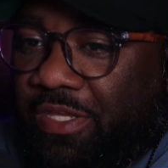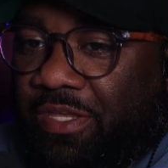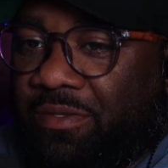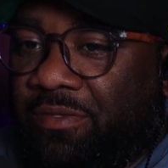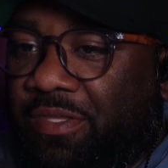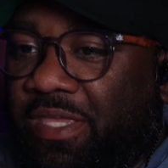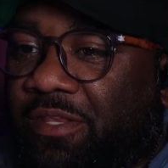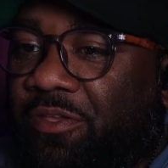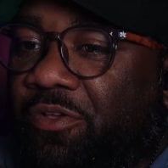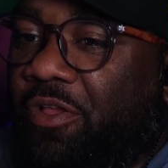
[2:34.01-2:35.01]
and
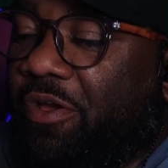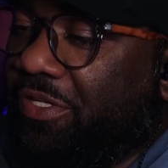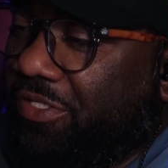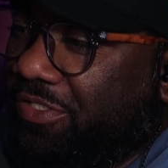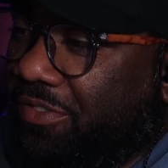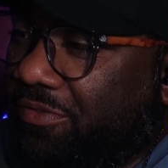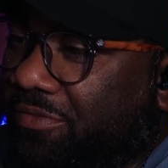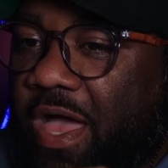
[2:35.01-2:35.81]
Caitlin Clark this year.